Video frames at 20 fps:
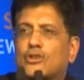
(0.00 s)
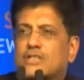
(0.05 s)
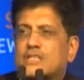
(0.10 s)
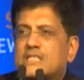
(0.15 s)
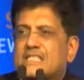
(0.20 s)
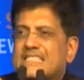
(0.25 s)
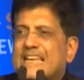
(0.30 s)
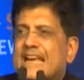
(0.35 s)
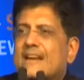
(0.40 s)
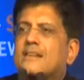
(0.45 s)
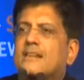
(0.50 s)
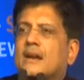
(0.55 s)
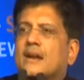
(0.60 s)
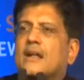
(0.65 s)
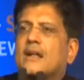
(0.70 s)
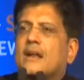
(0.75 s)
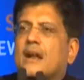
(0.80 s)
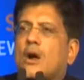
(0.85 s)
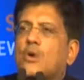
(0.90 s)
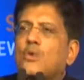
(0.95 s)
centered
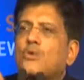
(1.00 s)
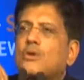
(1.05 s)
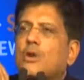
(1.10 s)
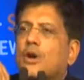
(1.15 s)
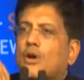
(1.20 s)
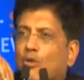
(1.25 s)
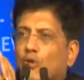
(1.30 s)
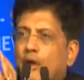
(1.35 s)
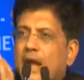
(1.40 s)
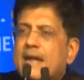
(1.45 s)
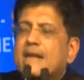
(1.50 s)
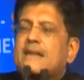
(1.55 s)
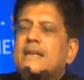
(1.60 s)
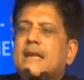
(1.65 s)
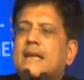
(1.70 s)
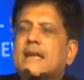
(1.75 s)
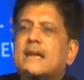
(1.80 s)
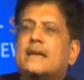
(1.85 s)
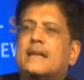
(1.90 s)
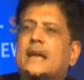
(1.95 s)
around
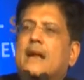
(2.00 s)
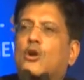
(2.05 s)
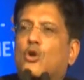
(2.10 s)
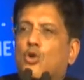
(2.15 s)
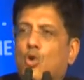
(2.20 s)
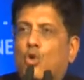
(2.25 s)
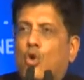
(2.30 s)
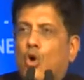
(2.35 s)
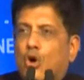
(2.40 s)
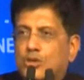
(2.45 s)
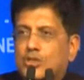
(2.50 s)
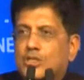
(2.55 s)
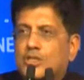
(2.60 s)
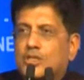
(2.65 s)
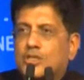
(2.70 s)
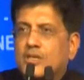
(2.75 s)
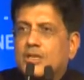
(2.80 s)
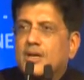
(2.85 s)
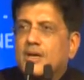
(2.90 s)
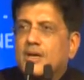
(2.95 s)
renting it at low cost.